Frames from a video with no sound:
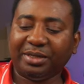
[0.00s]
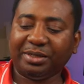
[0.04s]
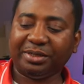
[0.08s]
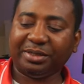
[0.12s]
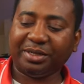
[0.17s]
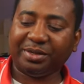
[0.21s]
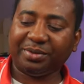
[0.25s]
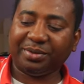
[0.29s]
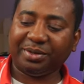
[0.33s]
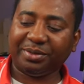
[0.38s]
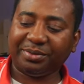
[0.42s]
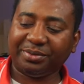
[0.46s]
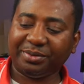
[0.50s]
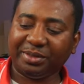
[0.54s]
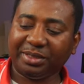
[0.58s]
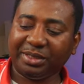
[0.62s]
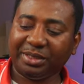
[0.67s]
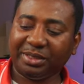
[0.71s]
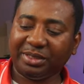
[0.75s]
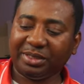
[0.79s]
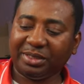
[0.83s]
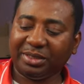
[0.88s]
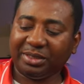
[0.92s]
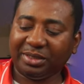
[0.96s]
one of
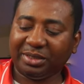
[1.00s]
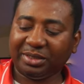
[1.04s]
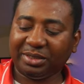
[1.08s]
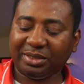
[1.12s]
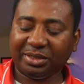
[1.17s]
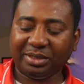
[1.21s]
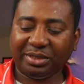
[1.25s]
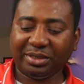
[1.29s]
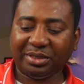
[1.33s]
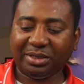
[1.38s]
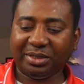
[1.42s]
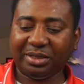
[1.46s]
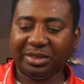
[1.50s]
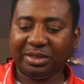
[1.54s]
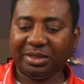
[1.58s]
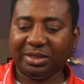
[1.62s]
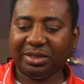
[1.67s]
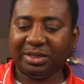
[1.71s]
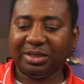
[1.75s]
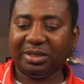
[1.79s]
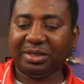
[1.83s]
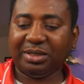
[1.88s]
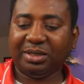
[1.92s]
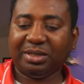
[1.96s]
these
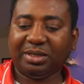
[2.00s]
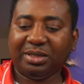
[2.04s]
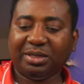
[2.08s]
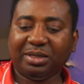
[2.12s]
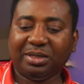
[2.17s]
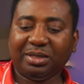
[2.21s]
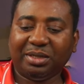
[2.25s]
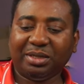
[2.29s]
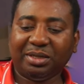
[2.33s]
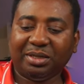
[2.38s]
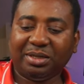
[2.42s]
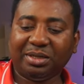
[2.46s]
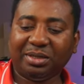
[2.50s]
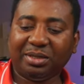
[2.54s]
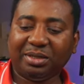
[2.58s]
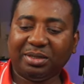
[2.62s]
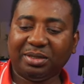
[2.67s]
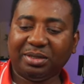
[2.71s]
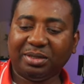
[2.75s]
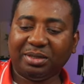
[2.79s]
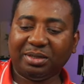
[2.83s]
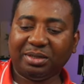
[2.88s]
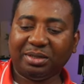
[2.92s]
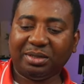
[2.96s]
cages,
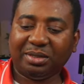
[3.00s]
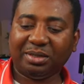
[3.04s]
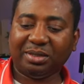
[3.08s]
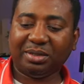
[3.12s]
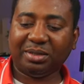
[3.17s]
then